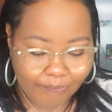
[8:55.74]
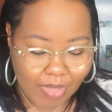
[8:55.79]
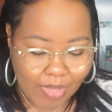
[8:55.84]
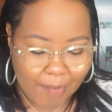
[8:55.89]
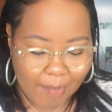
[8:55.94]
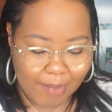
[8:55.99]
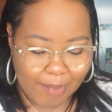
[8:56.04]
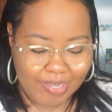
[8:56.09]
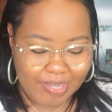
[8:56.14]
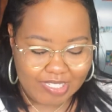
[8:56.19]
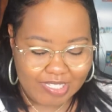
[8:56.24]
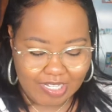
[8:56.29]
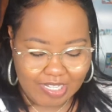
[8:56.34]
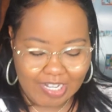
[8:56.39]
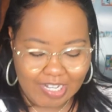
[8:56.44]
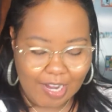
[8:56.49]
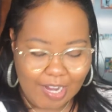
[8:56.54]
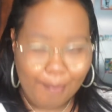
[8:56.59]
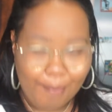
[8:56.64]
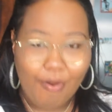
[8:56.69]
But basically
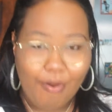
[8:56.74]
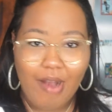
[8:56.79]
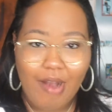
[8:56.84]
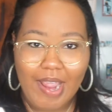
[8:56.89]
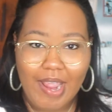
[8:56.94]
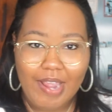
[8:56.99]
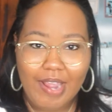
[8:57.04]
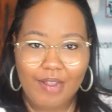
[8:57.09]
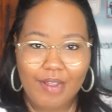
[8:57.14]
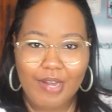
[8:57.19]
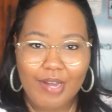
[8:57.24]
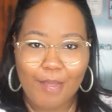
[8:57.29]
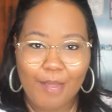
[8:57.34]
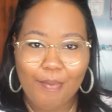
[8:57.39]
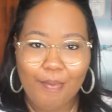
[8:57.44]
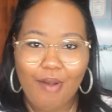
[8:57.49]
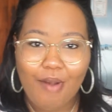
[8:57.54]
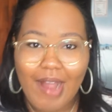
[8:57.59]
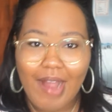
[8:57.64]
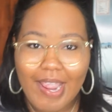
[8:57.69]
they
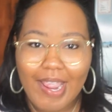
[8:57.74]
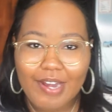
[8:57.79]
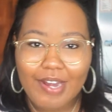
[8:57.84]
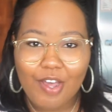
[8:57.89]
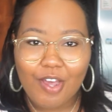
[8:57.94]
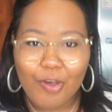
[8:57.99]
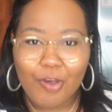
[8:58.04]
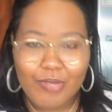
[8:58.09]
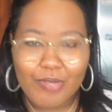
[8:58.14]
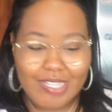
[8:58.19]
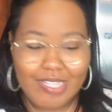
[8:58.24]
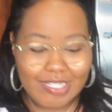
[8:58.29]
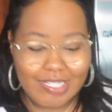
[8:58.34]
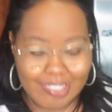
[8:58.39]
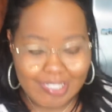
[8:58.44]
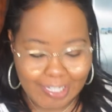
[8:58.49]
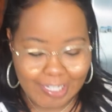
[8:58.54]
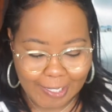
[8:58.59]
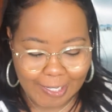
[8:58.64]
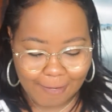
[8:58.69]
pried all the
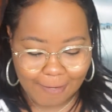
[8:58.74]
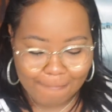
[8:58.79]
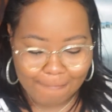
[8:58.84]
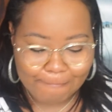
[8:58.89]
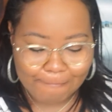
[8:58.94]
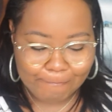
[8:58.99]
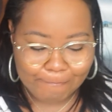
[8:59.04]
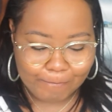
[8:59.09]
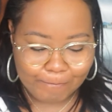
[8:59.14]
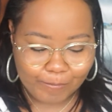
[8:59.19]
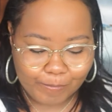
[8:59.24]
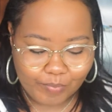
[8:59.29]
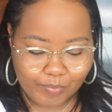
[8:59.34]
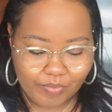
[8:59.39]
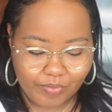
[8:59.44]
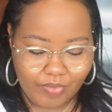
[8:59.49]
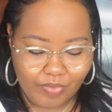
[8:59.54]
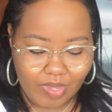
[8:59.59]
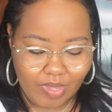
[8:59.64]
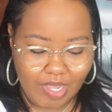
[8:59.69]
seed
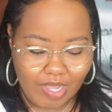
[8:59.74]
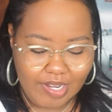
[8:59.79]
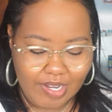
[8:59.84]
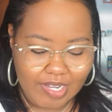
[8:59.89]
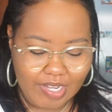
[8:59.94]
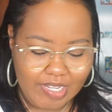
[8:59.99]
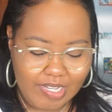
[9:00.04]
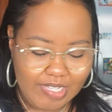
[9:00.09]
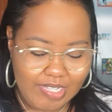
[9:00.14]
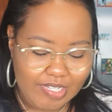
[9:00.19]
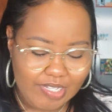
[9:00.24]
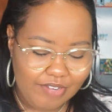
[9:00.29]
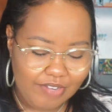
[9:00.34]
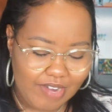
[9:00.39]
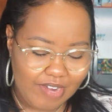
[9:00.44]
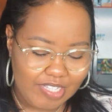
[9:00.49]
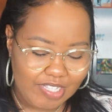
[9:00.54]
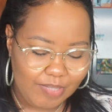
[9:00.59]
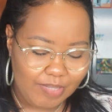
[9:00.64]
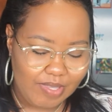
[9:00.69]
and then eat the
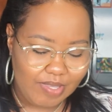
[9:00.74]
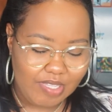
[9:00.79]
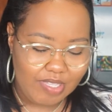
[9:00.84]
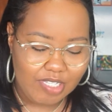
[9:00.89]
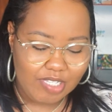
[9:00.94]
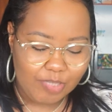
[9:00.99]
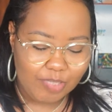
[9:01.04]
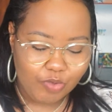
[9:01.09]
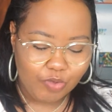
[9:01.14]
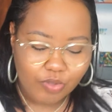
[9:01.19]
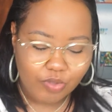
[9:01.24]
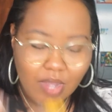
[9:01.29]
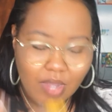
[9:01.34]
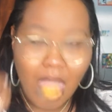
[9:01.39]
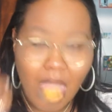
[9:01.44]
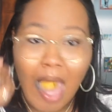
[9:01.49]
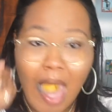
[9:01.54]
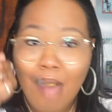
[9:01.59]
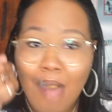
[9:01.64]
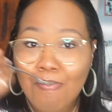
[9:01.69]
rest with the spoon
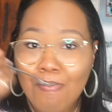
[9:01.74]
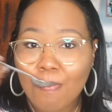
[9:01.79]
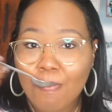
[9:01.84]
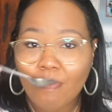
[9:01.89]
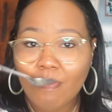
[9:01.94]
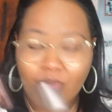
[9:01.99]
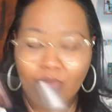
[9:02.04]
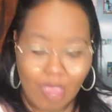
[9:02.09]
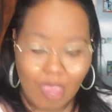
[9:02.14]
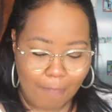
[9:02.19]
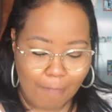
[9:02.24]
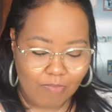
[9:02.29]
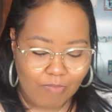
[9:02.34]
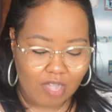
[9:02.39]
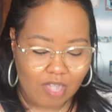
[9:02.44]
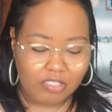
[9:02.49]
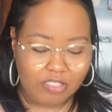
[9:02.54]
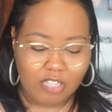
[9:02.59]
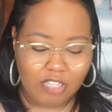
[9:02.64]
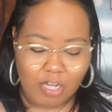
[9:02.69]

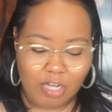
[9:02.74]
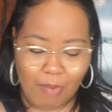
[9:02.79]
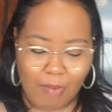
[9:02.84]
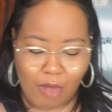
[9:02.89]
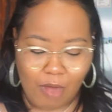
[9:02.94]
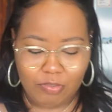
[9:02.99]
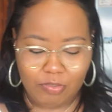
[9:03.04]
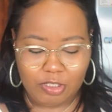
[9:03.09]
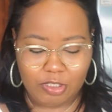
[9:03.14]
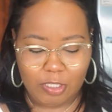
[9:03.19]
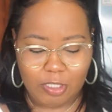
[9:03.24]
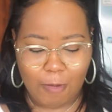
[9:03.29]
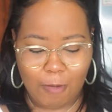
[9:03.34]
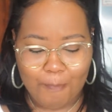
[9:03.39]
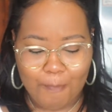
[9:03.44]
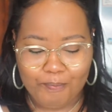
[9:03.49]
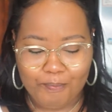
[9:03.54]
and suck the mango seed.